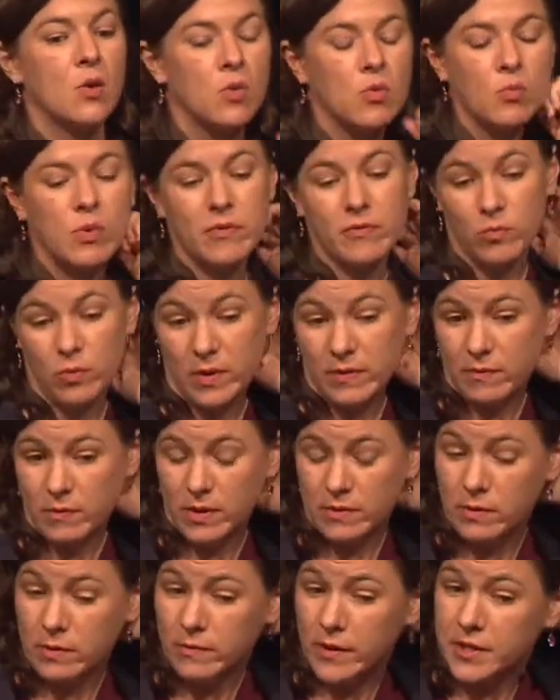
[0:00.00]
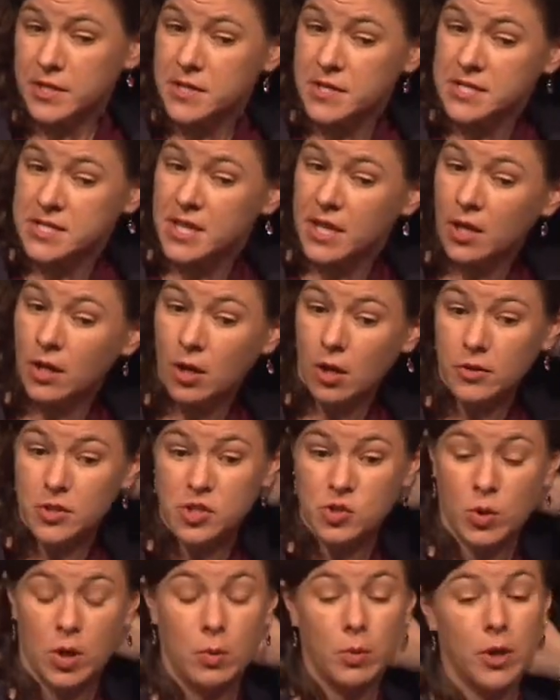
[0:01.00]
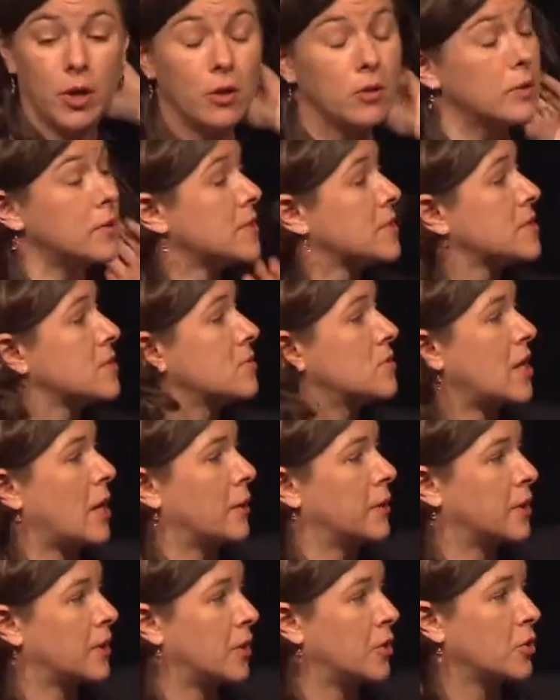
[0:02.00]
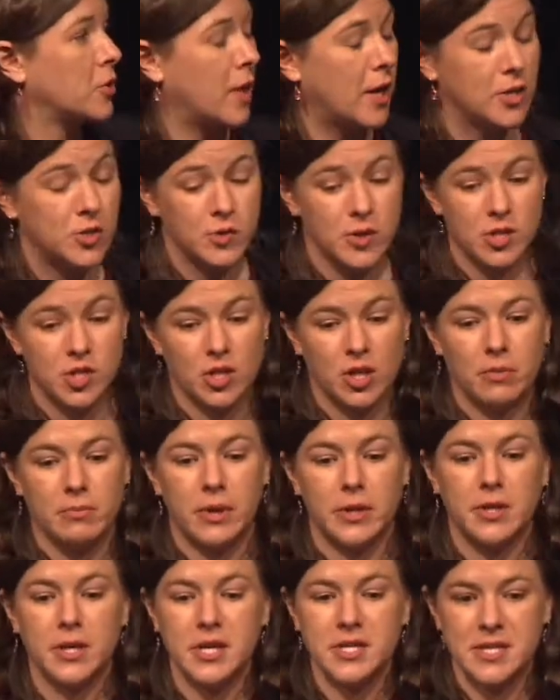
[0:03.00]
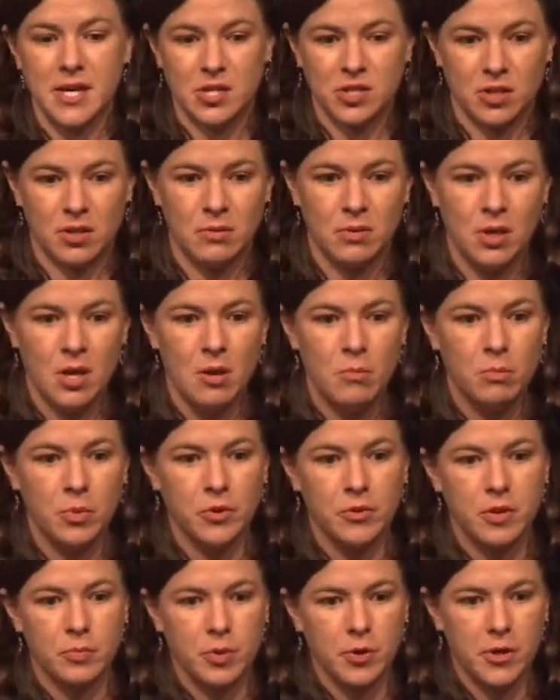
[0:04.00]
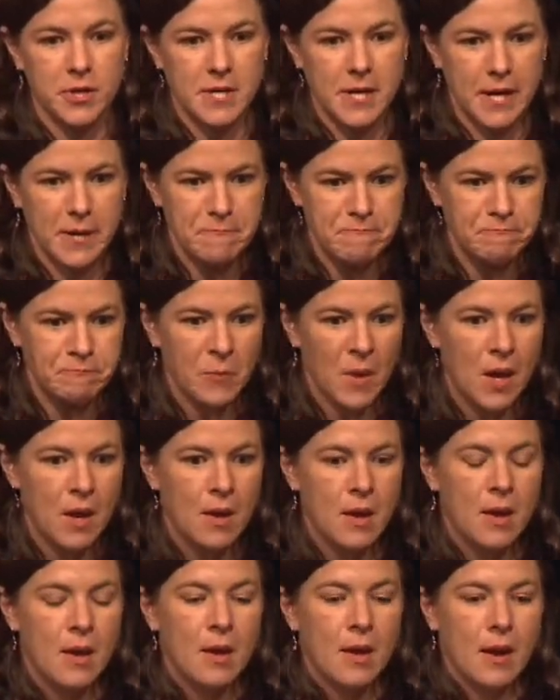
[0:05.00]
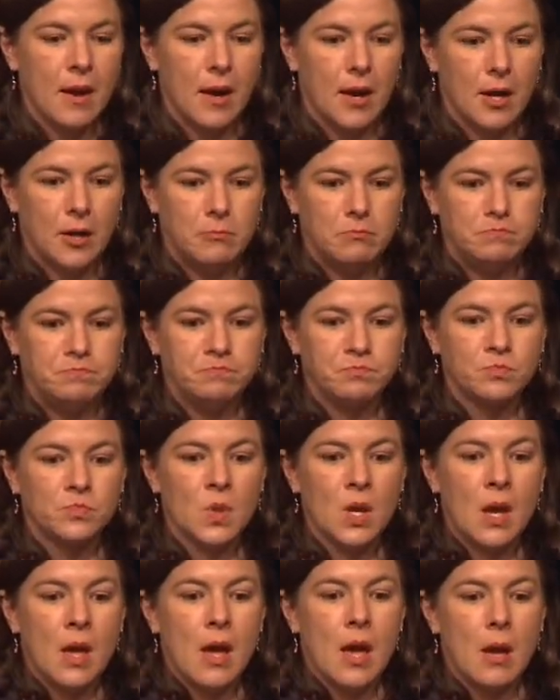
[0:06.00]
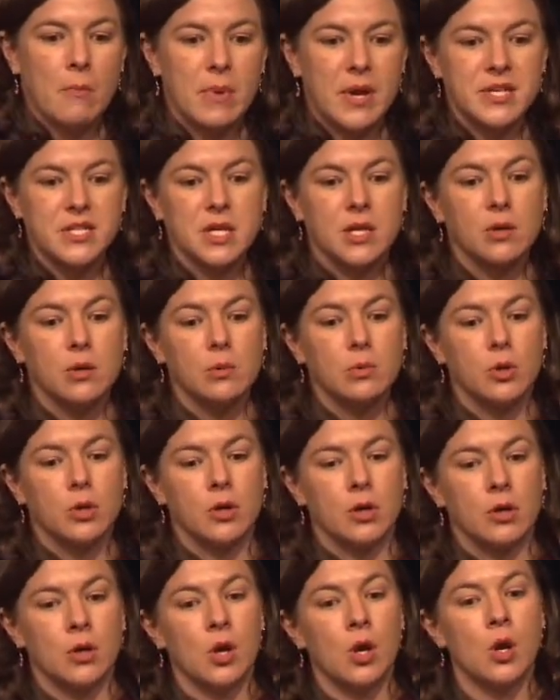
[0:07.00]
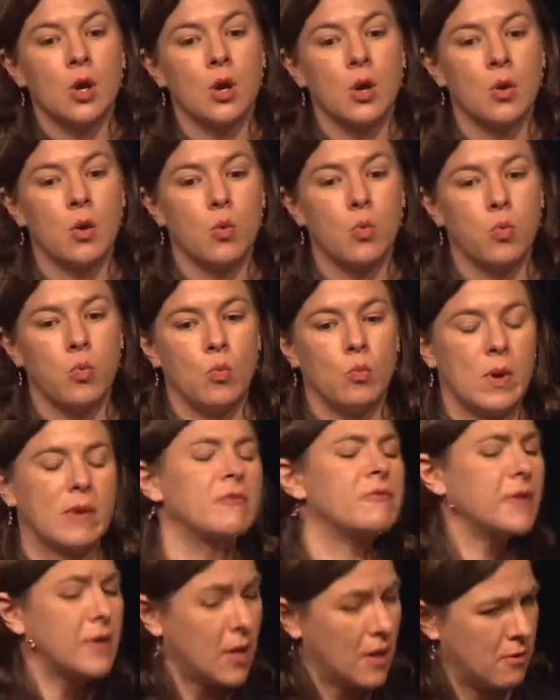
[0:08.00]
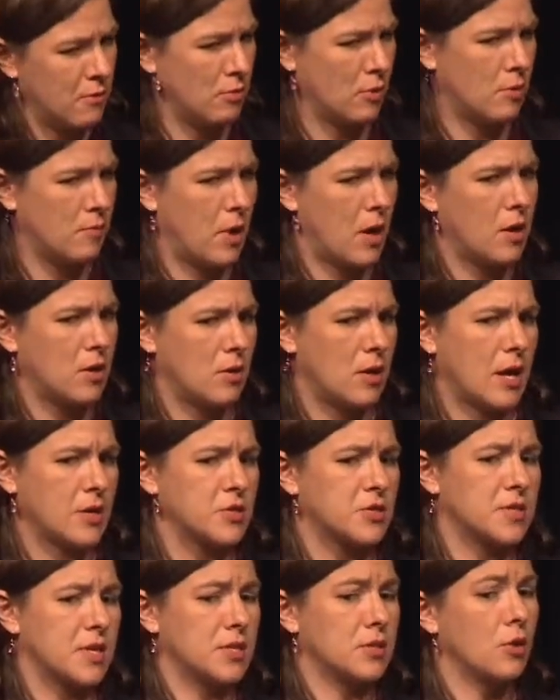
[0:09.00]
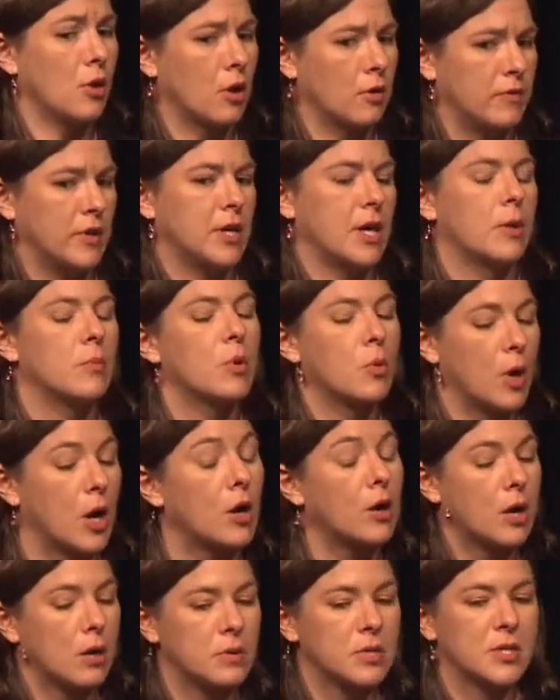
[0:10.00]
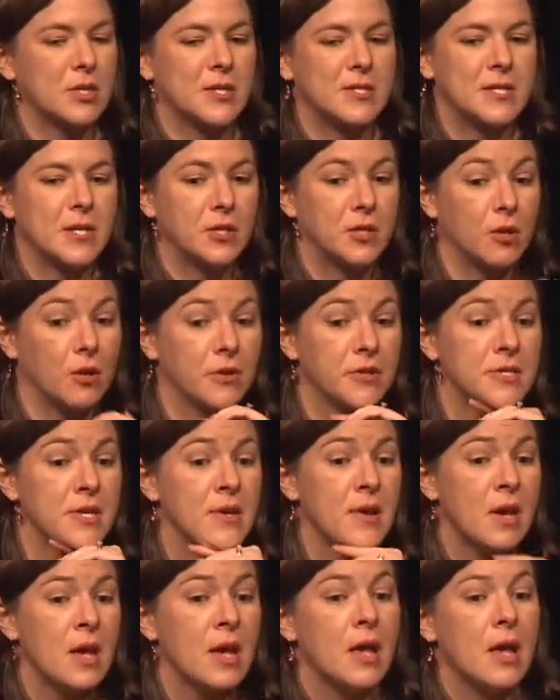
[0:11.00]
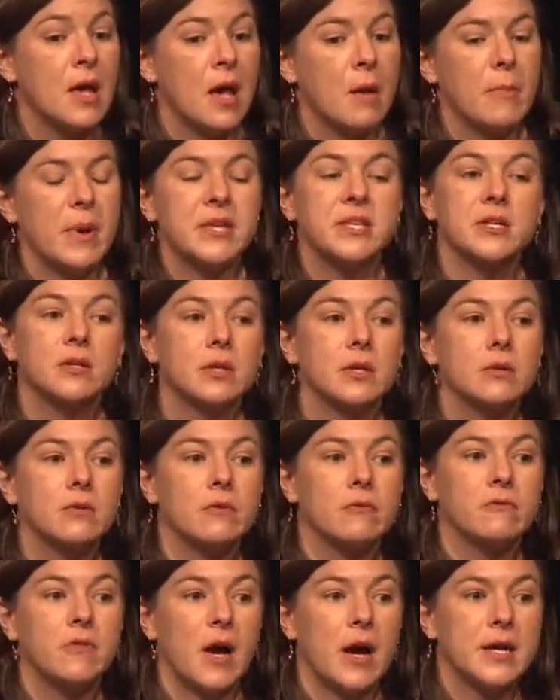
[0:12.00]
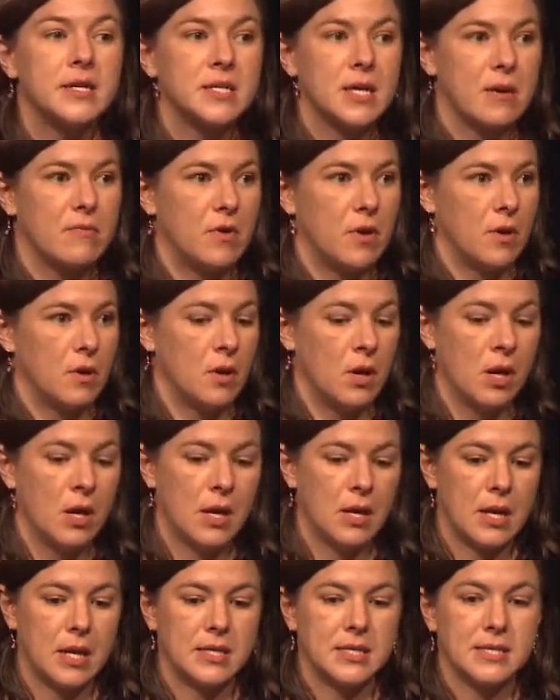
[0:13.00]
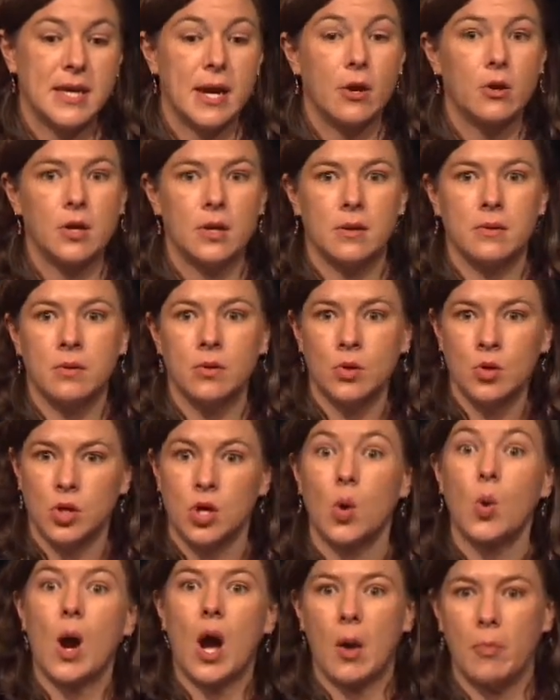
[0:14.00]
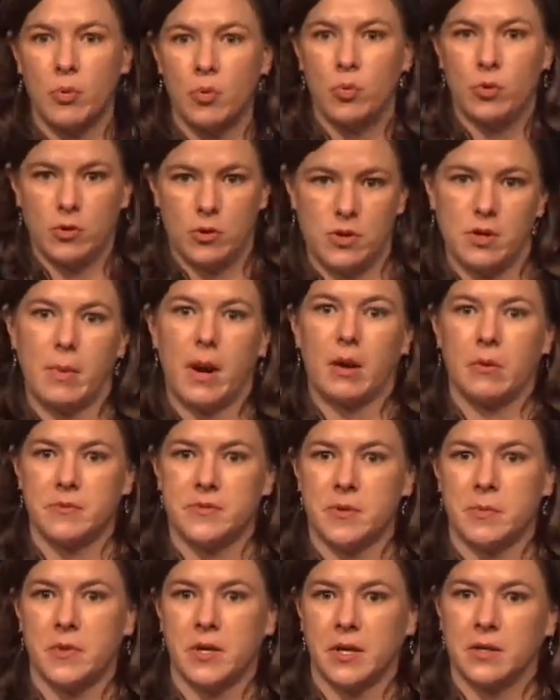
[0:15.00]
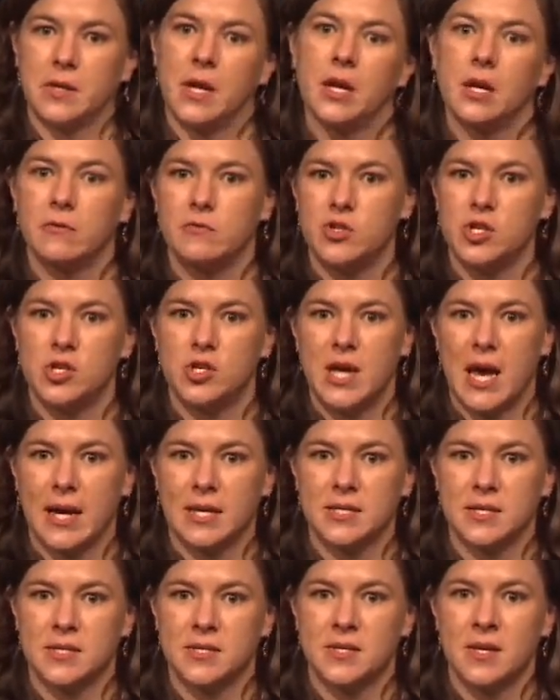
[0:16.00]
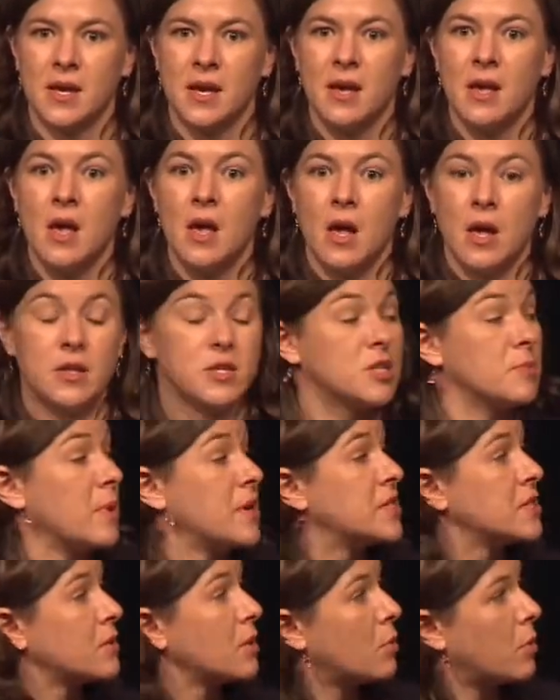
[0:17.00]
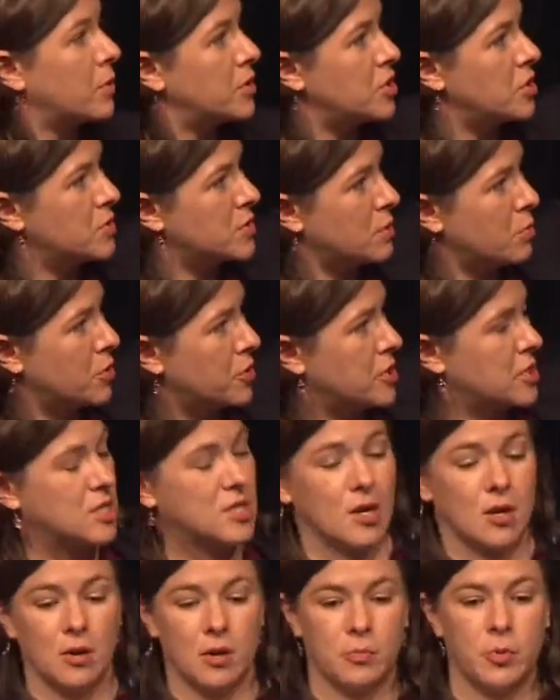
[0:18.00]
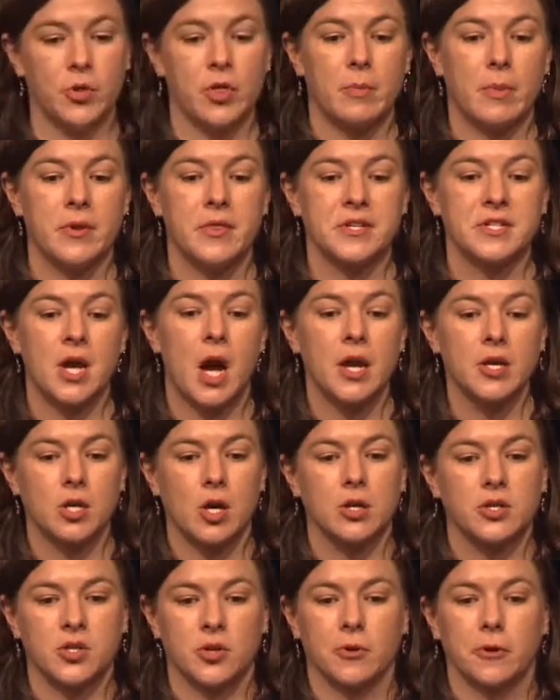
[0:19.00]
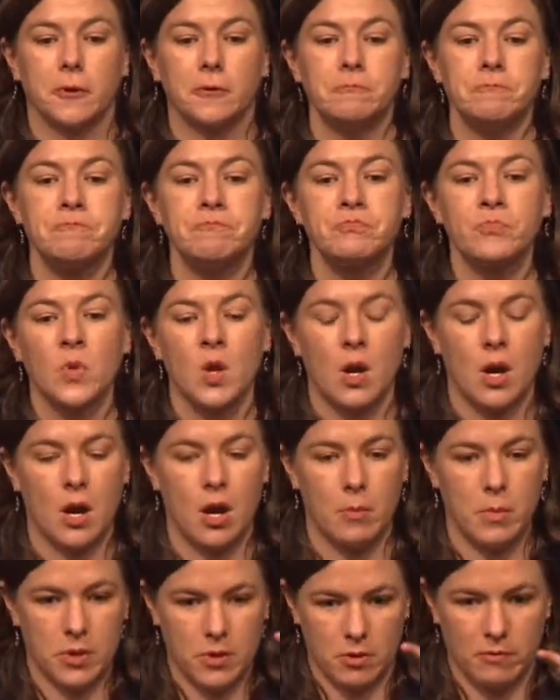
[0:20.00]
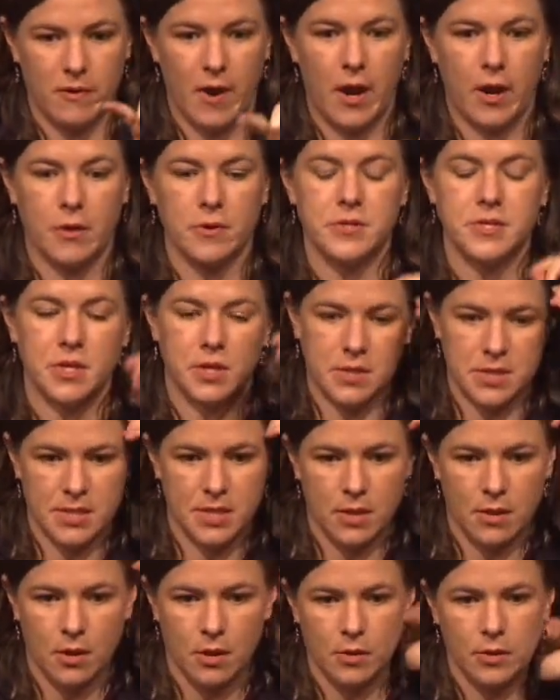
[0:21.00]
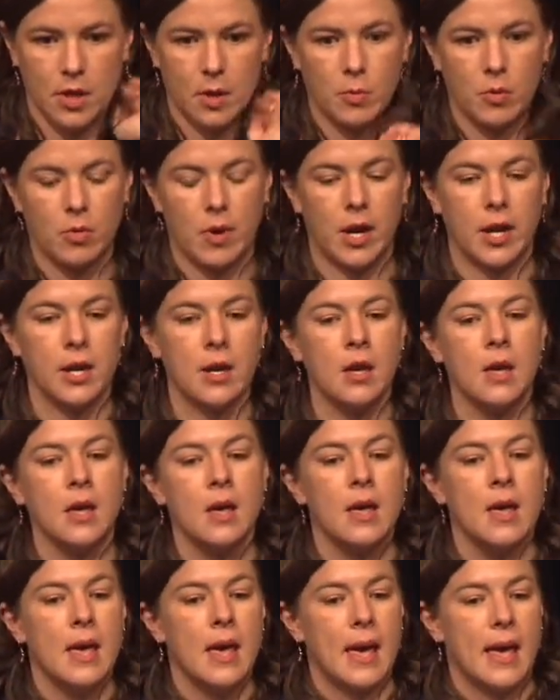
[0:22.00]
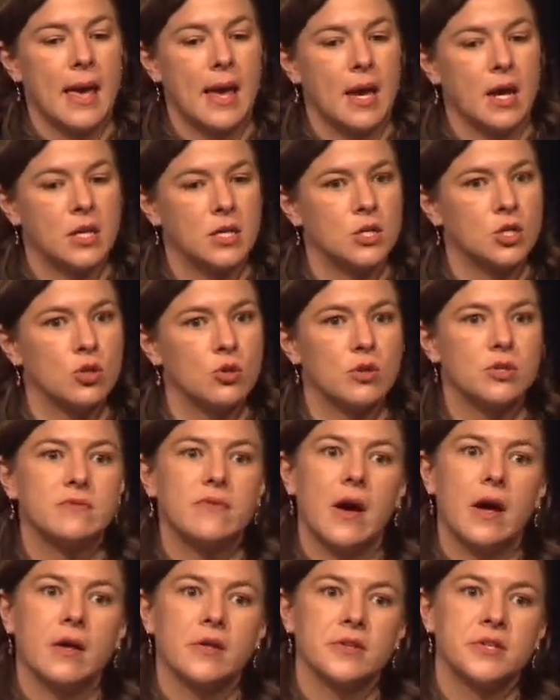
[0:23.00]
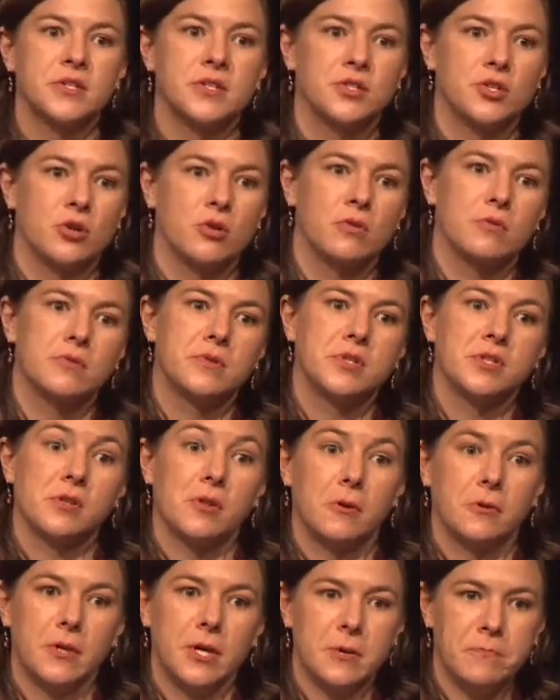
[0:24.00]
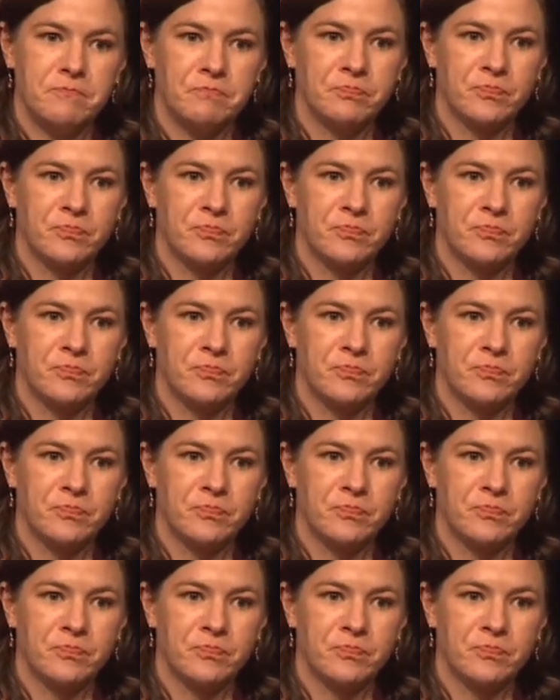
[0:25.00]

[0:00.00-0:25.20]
We've invented this thing called the tread wheel. This talented undergraduate, Sean Mendez, actually built the prototype. And basically we haven't figured out how to exercise larvae yet, but we are exercising adults. And basically flies have a desire to go up when they're at the bottom of something, negative genotaxis. And so basically what we do is we put them on this hot dog turner in their vials that you can see there on the upper right. And those vials turn slowly,